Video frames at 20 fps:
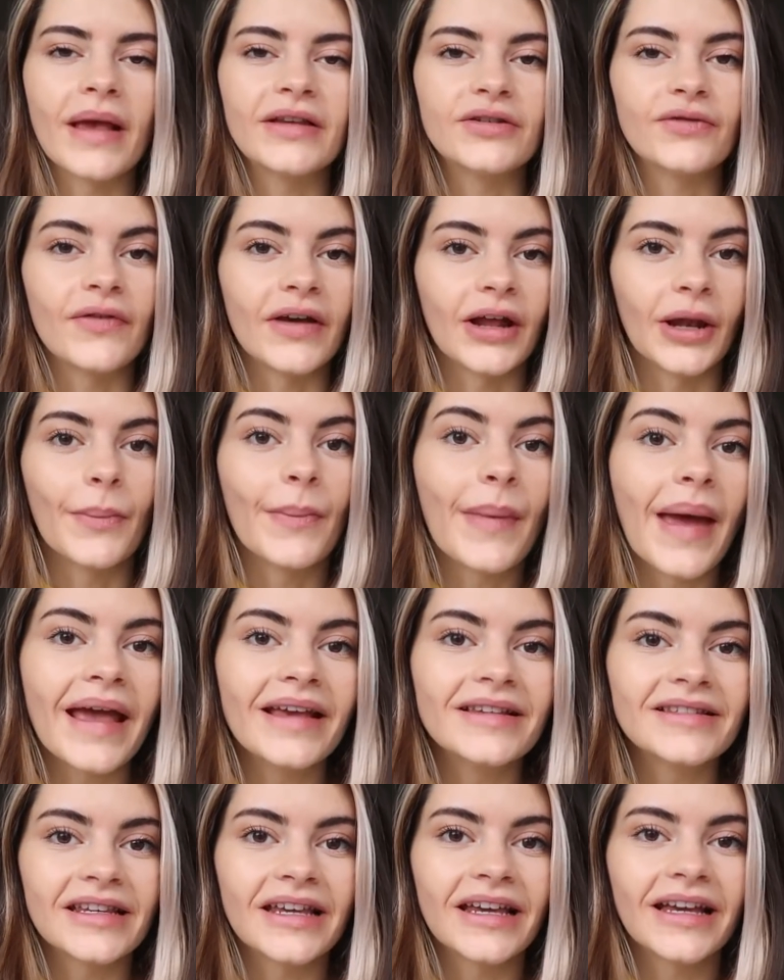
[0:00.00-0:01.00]
it makes you feel
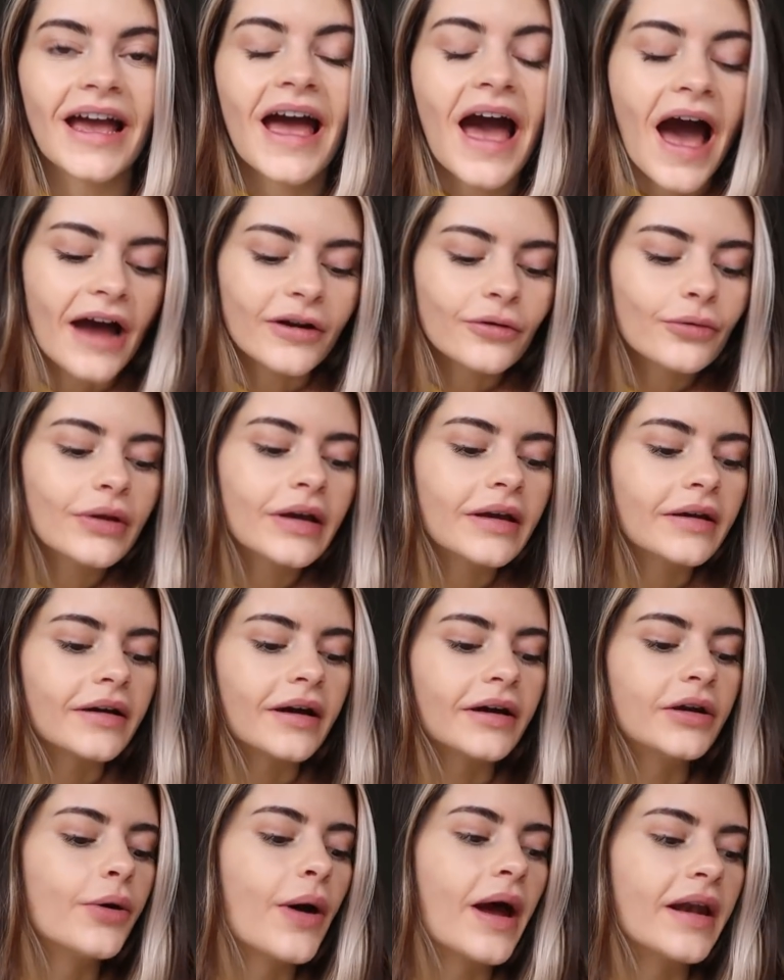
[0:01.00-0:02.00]
amazing. I don't think
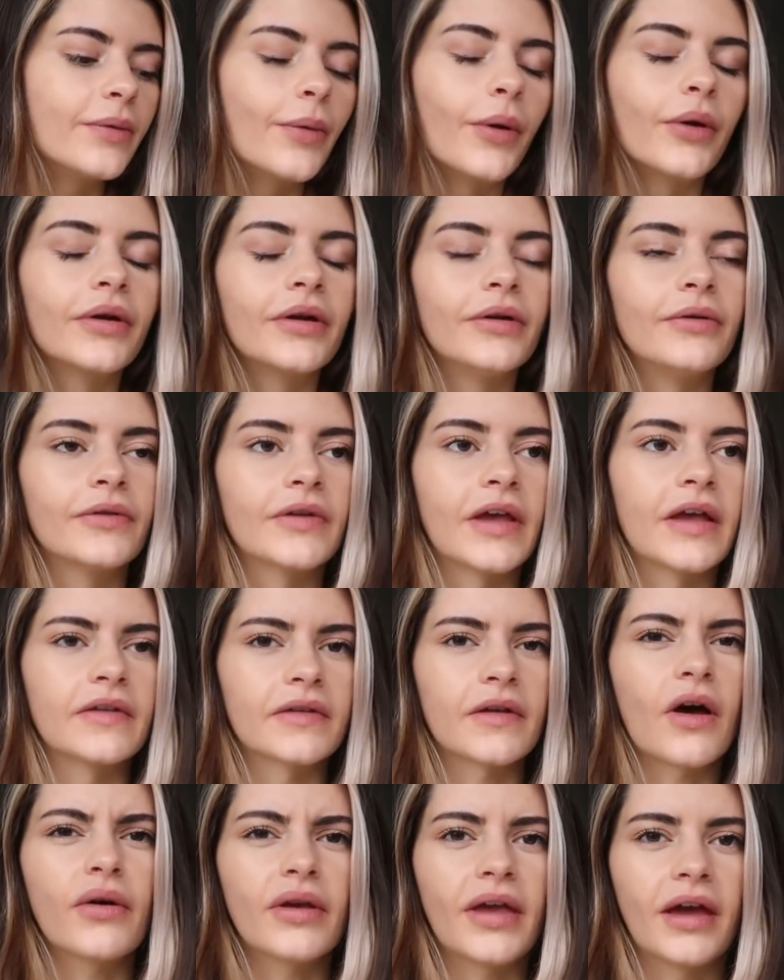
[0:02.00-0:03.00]
I know anyone who
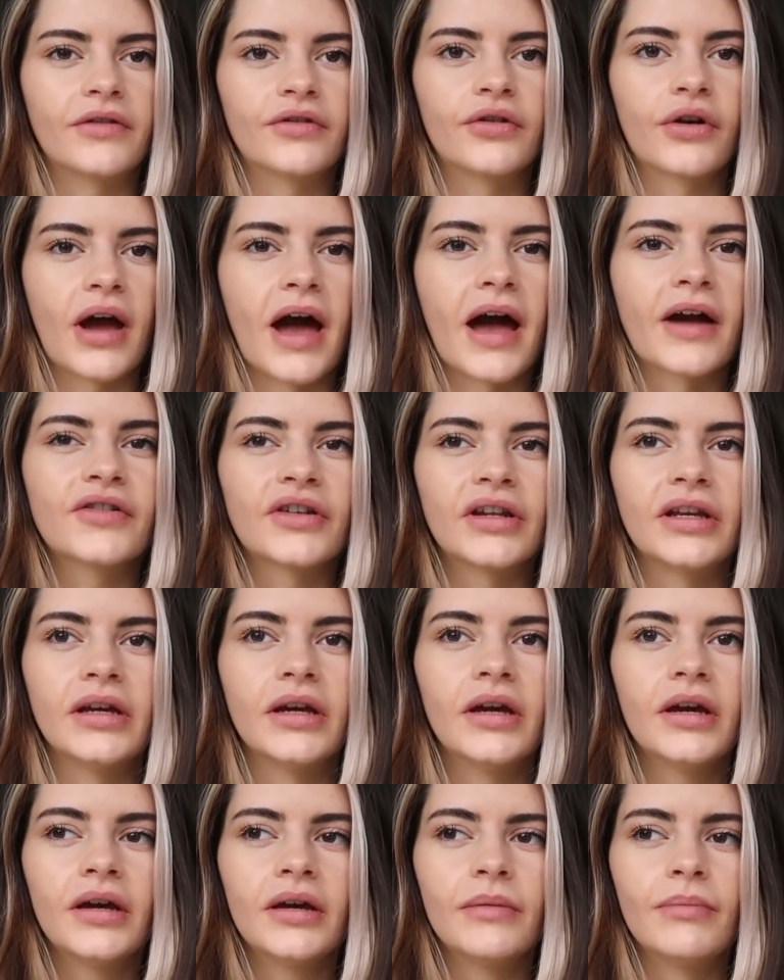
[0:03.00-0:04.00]
says, oh yeah, sugar
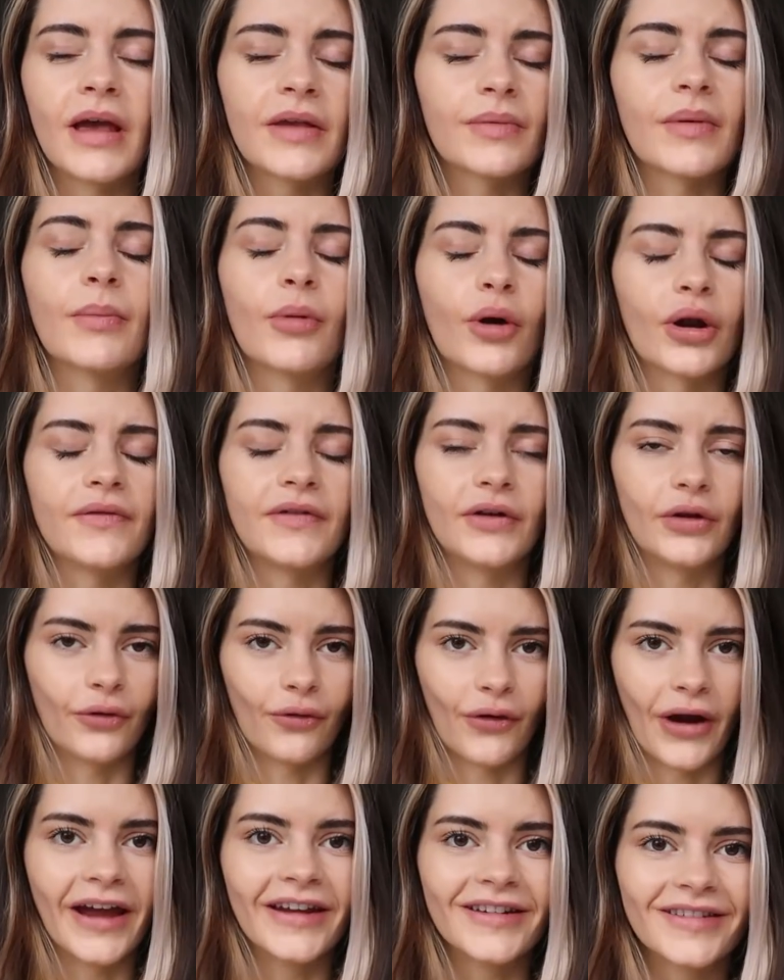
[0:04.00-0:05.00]
actually makes my body
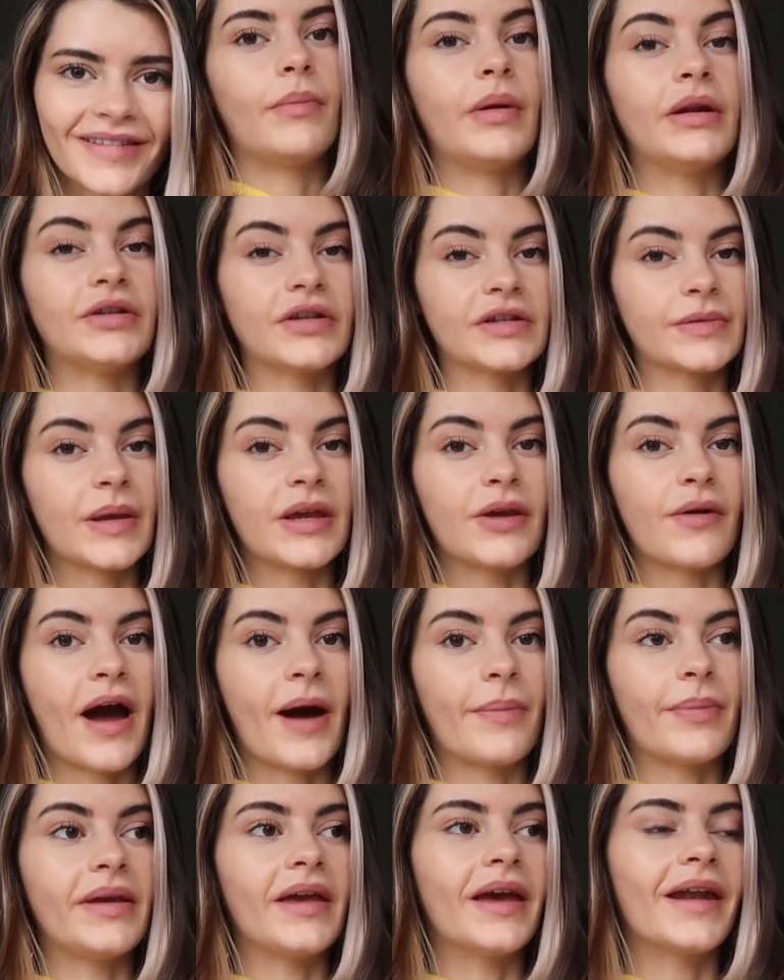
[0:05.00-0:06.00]
feel great. But it does make you
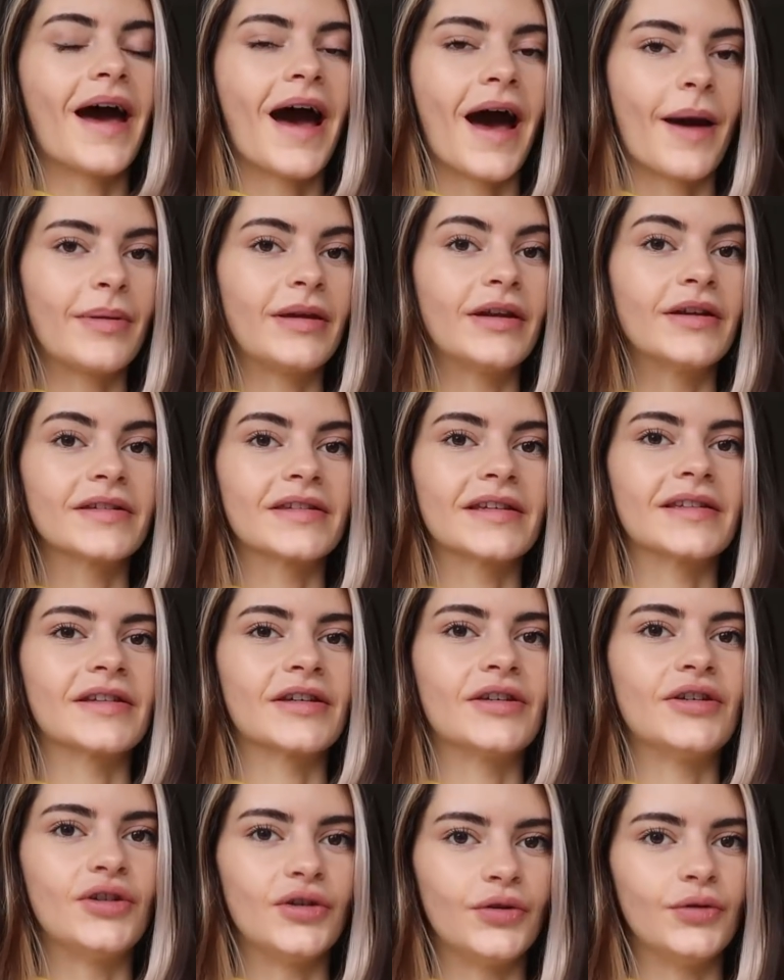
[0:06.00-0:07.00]
happy and happiness is
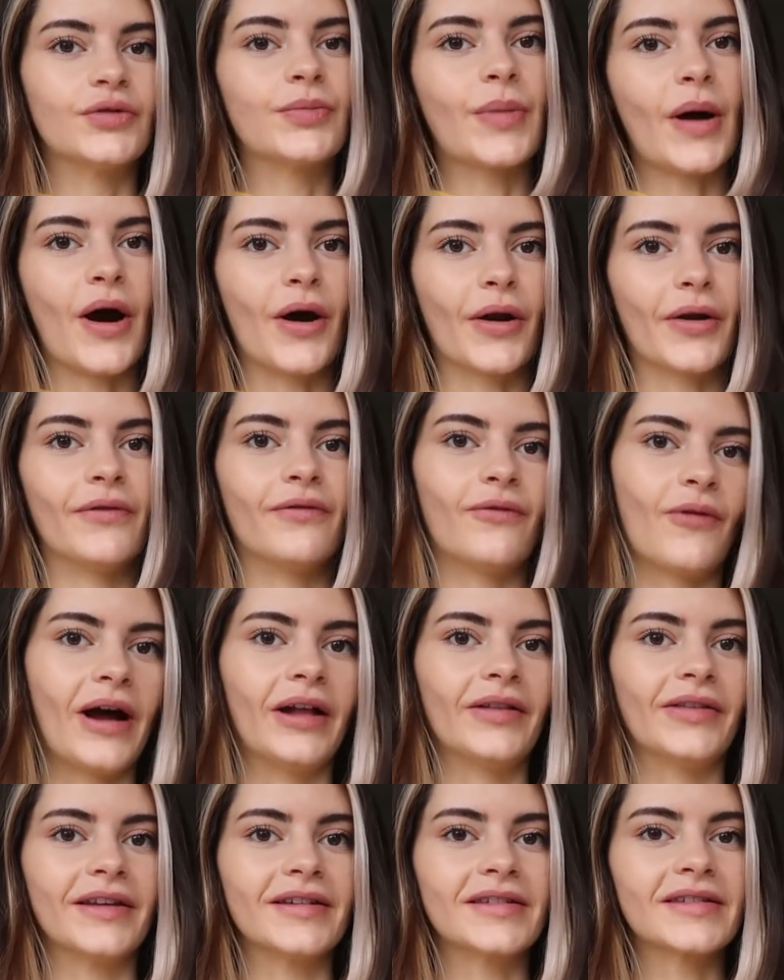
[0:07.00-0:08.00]
a huge part of
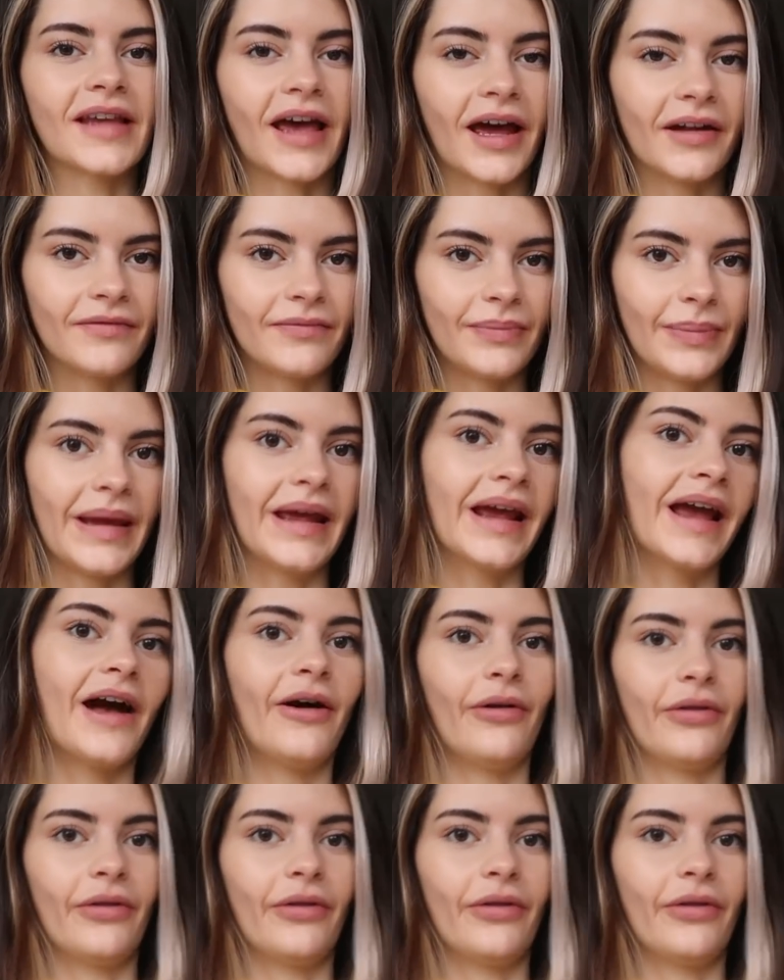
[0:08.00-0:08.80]
wellness and being